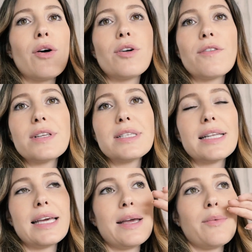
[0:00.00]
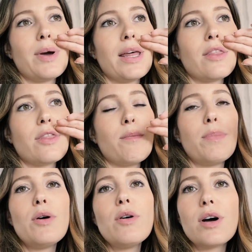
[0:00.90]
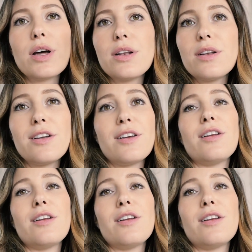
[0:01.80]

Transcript: on, obviously, with the blog and,